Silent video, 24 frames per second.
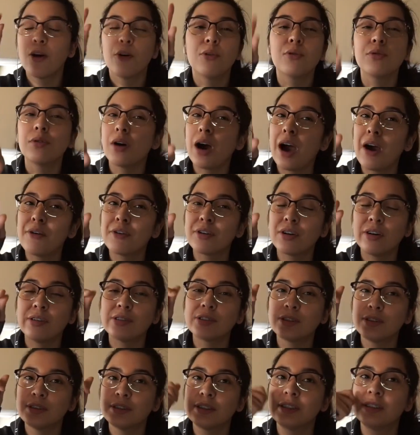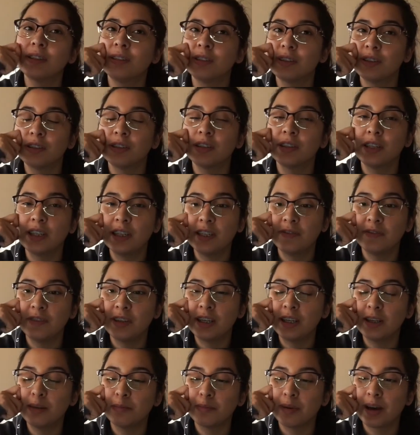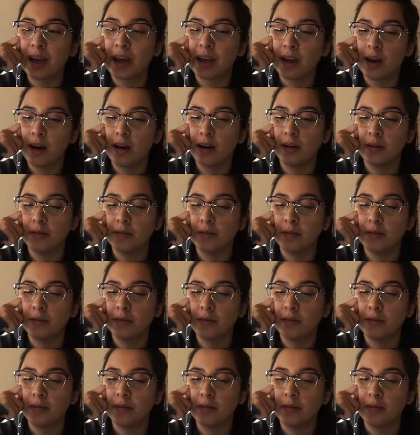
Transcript: Ooh, I would also listen to Good Evening by